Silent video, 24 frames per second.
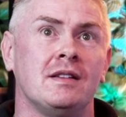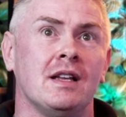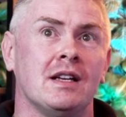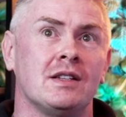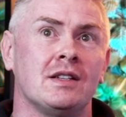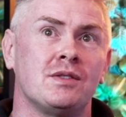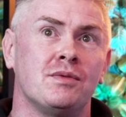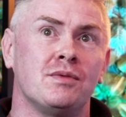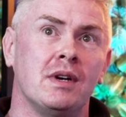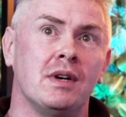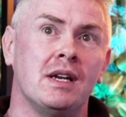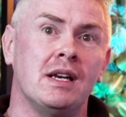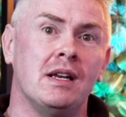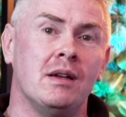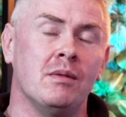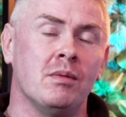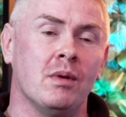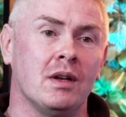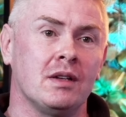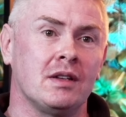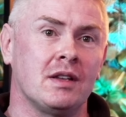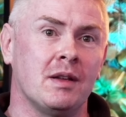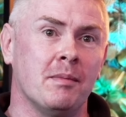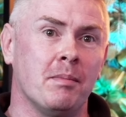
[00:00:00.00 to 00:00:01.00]
really
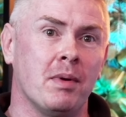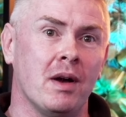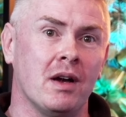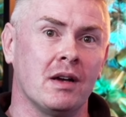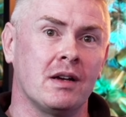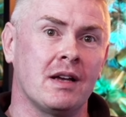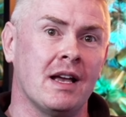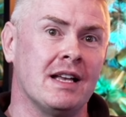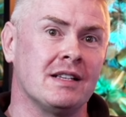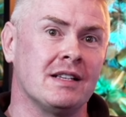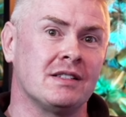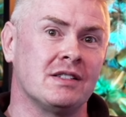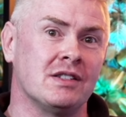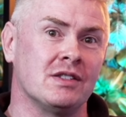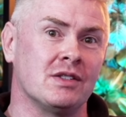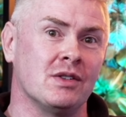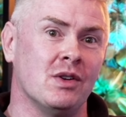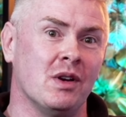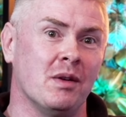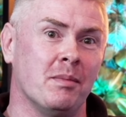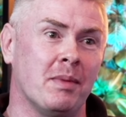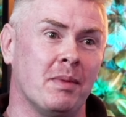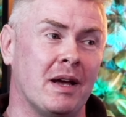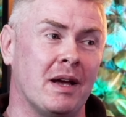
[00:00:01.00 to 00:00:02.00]
what the podcast is
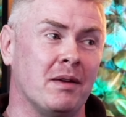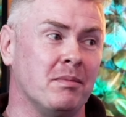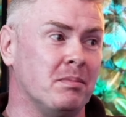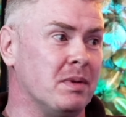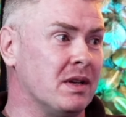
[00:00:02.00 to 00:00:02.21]
all about,